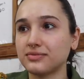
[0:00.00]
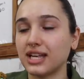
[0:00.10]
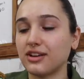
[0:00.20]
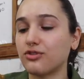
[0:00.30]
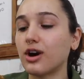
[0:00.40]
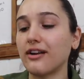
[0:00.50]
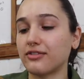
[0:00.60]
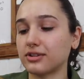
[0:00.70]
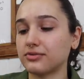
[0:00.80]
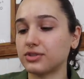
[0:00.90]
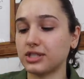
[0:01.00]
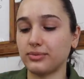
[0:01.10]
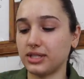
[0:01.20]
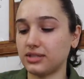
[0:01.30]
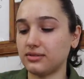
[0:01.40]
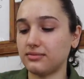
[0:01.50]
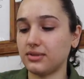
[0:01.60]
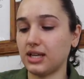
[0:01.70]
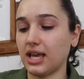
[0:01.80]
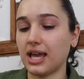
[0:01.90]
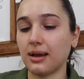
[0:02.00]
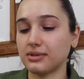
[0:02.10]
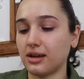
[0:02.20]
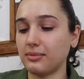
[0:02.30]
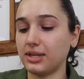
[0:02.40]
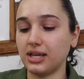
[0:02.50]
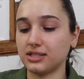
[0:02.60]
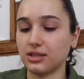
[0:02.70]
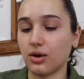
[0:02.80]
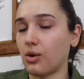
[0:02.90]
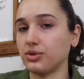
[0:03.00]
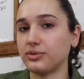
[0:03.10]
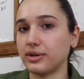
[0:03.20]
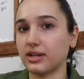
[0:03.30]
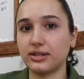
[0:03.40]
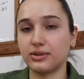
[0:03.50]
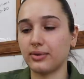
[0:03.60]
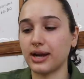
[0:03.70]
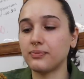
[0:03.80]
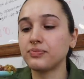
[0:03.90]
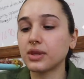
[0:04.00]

Like forever, for some reason. Like it kept on being still cold in the middle. I don't know why.